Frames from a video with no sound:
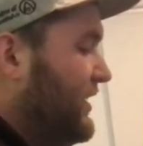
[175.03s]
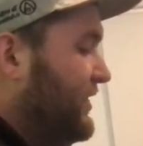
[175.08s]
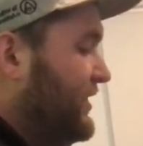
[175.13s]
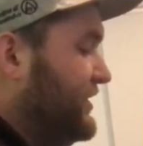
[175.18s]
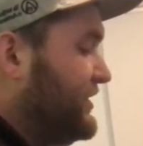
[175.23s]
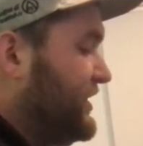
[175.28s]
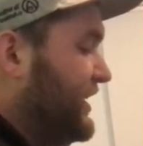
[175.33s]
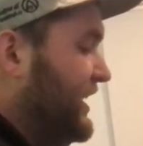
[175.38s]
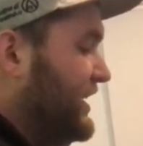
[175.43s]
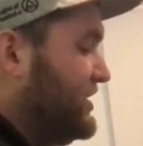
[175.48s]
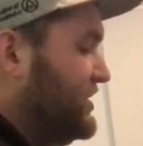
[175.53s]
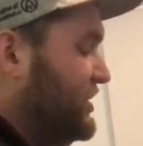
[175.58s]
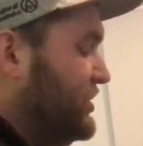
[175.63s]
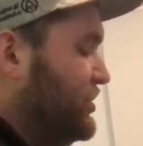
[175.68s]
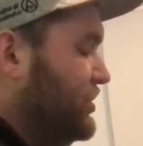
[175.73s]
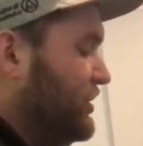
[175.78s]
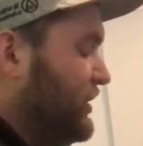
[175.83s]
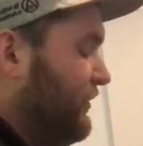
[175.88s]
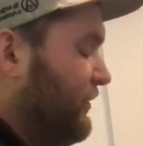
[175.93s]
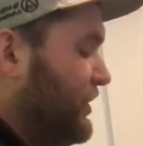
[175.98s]
This can actually
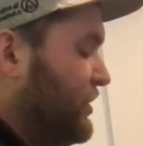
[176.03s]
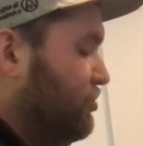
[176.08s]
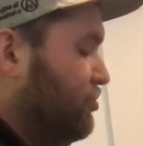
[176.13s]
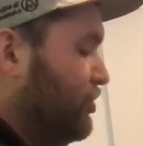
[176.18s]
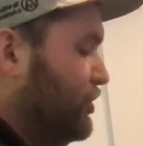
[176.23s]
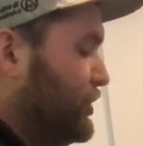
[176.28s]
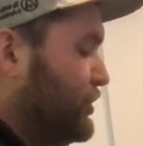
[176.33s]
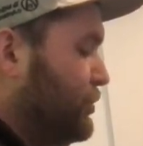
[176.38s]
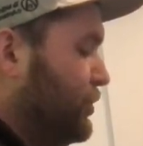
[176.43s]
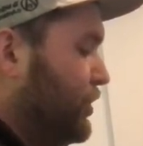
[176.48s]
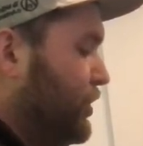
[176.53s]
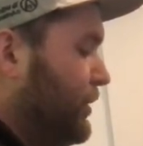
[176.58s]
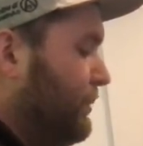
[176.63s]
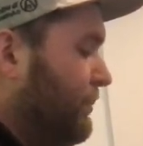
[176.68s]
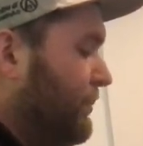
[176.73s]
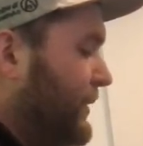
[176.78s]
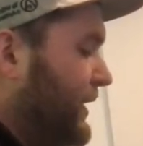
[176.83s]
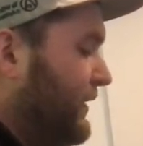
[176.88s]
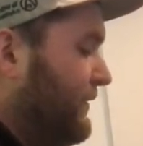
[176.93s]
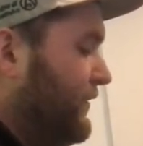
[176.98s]
search for your
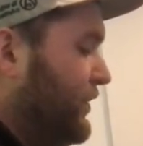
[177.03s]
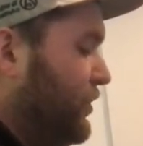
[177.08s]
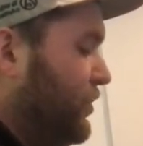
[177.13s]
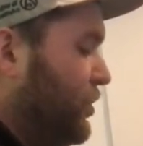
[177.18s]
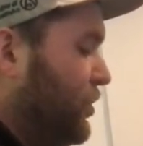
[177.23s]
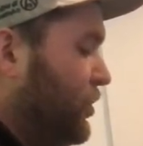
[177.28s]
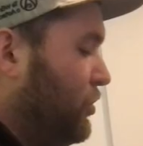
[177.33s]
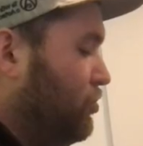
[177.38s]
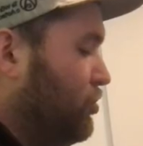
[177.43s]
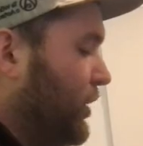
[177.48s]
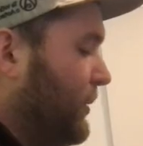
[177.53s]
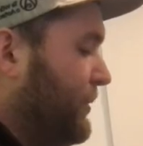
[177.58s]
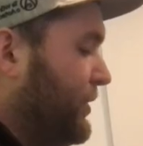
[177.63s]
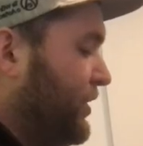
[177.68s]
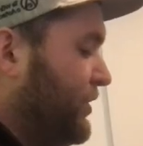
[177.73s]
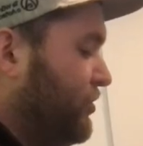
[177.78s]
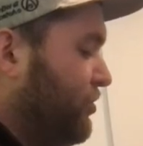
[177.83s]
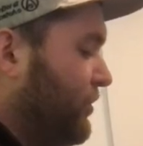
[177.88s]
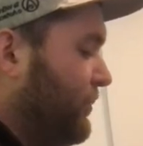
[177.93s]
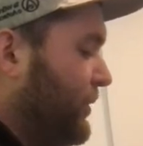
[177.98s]
Druisworm if you drop it
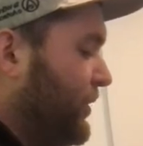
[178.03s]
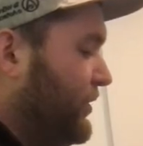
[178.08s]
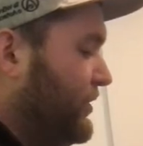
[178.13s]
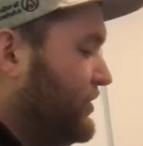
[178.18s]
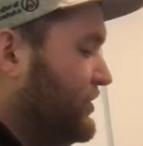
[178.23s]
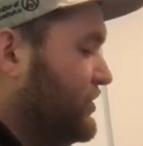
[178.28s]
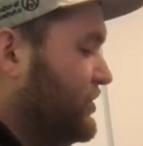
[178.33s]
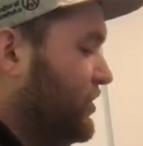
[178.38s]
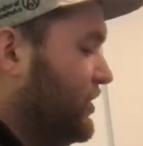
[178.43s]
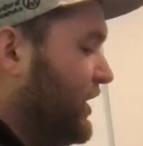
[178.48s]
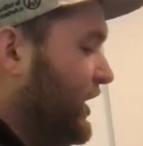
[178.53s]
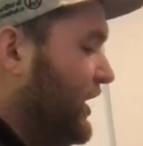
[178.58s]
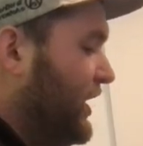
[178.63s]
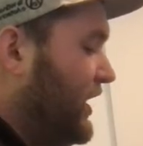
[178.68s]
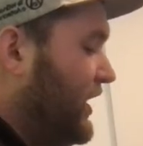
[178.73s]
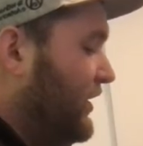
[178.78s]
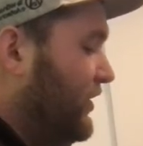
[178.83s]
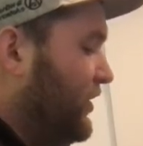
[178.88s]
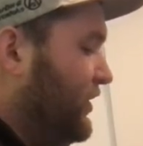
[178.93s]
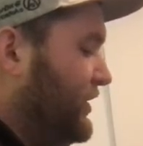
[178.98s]
on your opponent's
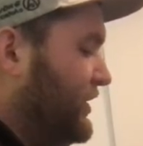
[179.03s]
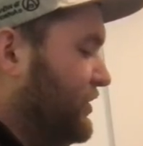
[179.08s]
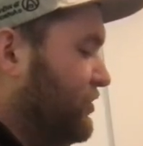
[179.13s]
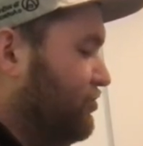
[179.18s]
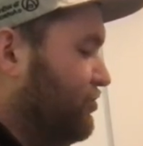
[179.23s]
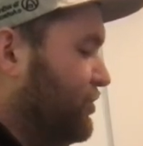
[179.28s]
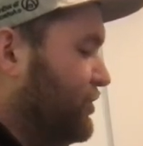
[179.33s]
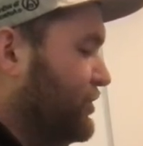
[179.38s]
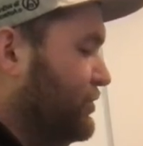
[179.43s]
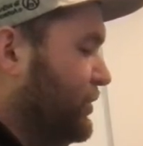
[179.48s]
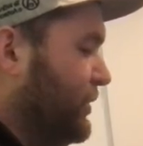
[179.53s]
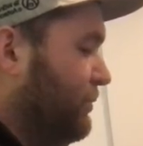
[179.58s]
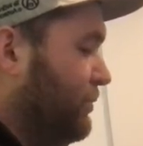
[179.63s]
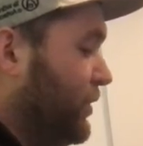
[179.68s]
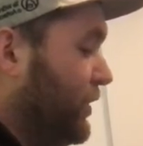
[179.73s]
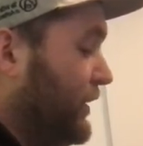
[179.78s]
not your Druisworm.